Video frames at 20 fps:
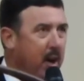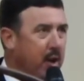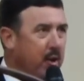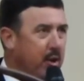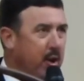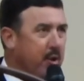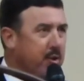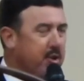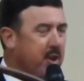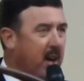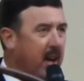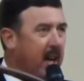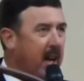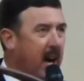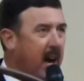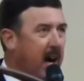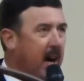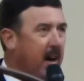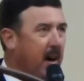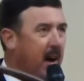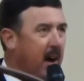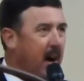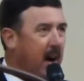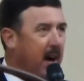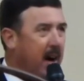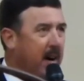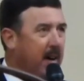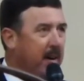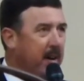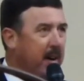Usually
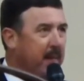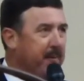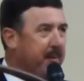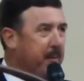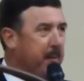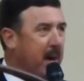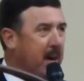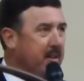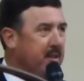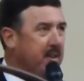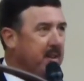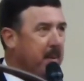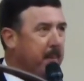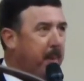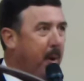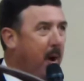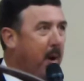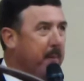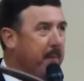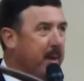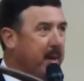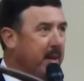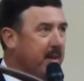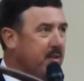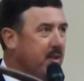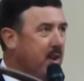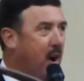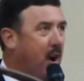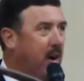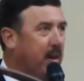our information department
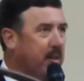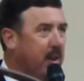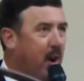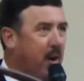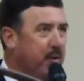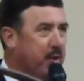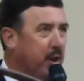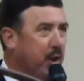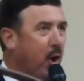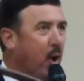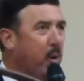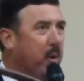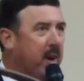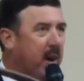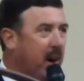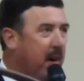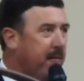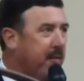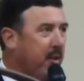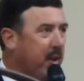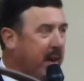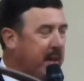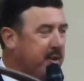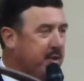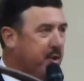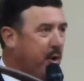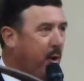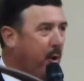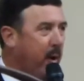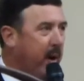is called on to go cover a
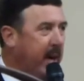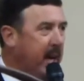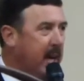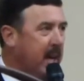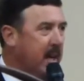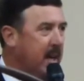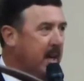story,